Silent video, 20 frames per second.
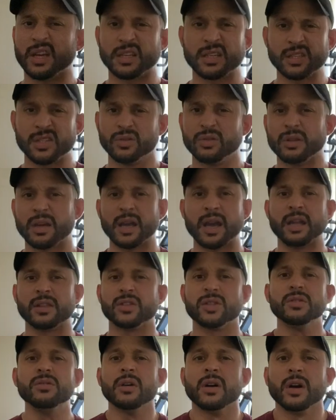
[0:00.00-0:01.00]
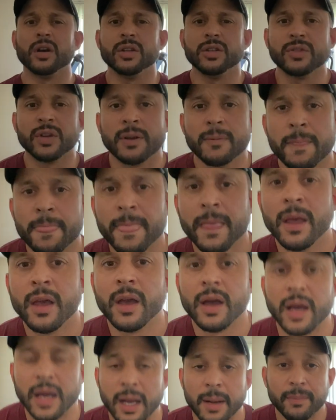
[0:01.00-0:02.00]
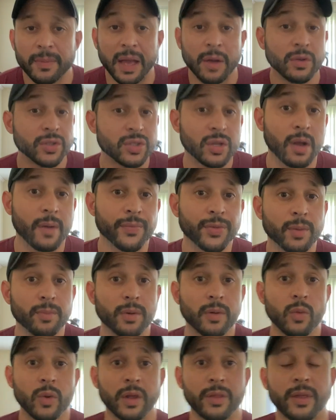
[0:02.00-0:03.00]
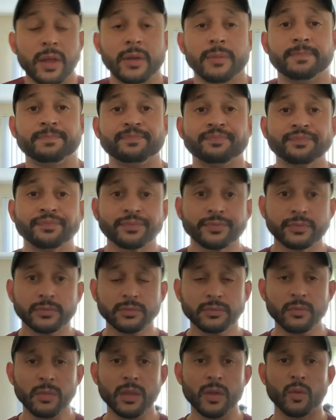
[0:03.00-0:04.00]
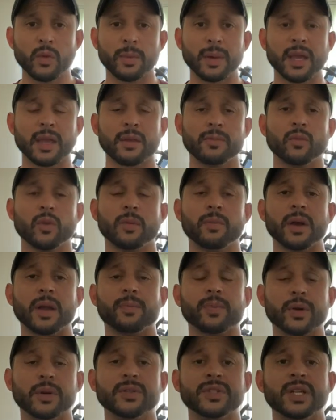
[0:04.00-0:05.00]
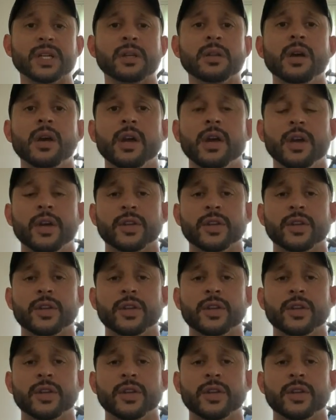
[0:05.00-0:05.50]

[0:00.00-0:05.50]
just knew that at 200, I was comfortable with it, with my protein.